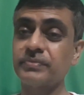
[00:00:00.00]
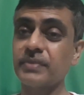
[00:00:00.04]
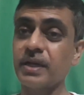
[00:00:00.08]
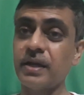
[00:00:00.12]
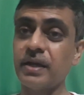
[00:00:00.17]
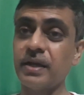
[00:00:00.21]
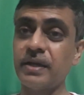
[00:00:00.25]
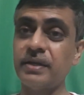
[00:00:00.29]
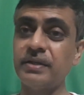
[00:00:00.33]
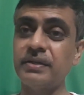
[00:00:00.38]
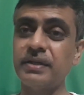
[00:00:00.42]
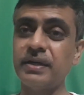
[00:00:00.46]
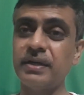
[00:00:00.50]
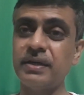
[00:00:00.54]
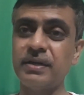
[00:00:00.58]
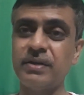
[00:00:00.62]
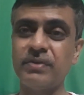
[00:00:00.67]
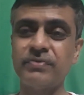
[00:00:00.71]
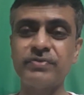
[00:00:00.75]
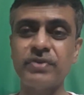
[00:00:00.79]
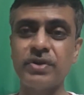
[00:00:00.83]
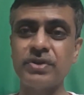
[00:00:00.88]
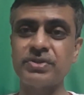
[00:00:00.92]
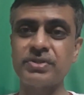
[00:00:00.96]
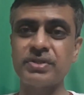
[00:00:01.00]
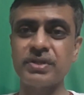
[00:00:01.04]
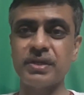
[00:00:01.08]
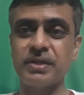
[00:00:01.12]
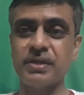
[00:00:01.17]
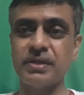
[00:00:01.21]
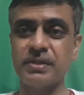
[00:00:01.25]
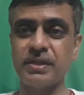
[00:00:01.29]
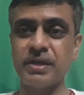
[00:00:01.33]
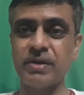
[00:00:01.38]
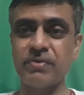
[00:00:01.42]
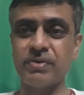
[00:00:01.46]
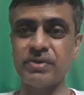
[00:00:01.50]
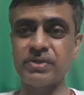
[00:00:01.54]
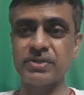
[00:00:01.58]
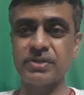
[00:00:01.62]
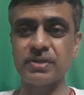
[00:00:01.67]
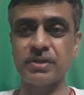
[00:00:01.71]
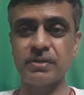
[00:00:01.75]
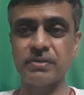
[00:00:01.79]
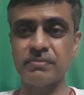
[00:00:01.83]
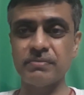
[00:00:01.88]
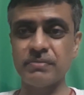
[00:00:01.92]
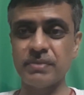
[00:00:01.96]
And of course, there was
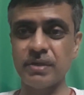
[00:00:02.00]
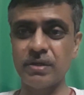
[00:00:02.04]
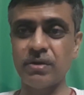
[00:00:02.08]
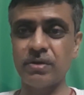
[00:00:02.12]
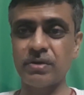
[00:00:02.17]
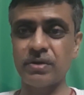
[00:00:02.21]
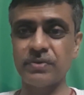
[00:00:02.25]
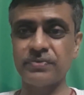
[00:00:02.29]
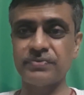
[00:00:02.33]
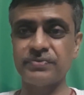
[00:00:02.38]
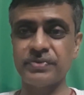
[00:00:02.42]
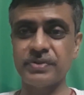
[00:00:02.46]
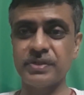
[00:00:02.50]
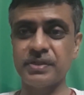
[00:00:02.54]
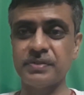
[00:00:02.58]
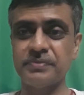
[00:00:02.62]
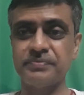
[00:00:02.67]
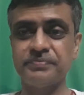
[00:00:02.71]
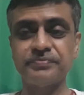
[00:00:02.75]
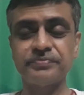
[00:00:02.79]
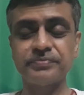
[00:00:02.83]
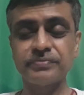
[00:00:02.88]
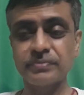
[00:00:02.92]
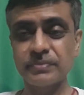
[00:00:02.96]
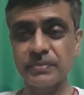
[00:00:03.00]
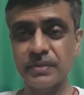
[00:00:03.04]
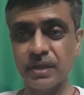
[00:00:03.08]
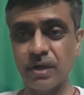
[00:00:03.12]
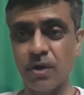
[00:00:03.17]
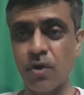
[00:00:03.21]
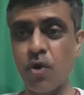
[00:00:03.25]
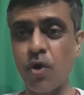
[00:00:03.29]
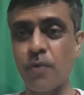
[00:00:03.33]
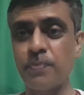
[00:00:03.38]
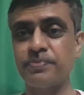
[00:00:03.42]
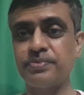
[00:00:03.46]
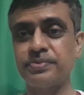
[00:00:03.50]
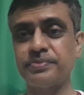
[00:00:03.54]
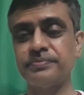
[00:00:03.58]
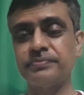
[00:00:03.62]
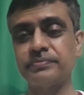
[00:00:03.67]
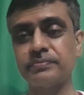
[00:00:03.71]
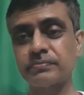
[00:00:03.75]
a lot of hope